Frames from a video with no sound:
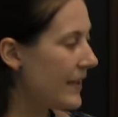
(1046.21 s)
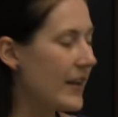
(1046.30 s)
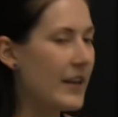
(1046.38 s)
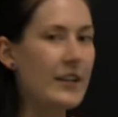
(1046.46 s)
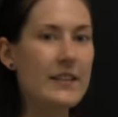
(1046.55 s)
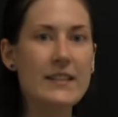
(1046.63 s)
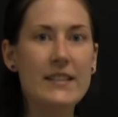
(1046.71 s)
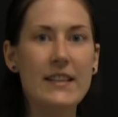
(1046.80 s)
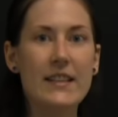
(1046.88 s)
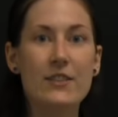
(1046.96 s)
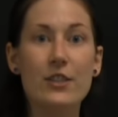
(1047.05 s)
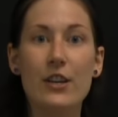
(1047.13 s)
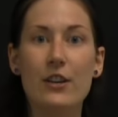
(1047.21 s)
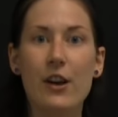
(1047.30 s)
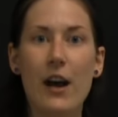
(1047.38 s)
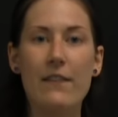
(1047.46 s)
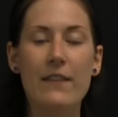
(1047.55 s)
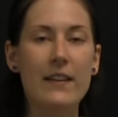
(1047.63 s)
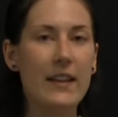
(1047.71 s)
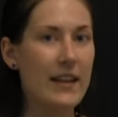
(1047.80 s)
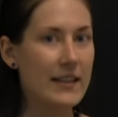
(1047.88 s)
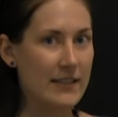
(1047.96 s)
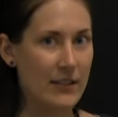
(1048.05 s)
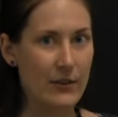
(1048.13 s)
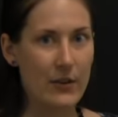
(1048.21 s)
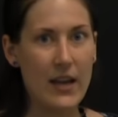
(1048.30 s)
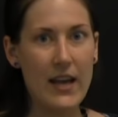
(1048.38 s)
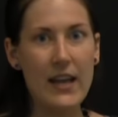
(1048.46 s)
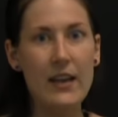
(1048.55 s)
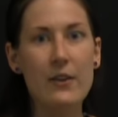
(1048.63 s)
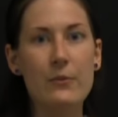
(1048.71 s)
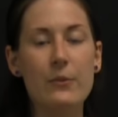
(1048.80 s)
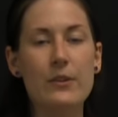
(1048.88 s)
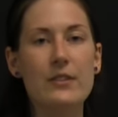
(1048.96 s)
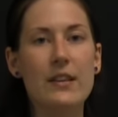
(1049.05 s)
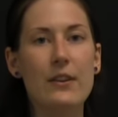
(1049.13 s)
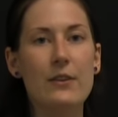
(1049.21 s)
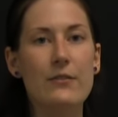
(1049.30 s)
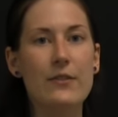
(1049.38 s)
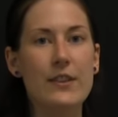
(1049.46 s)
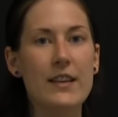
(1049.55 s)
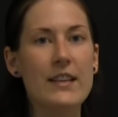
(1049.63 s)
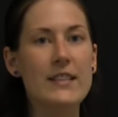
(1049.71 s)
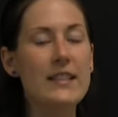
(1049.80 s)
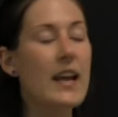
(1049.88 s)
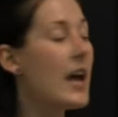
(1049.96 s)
they just did it geographically and said, okay, we'll settle for this.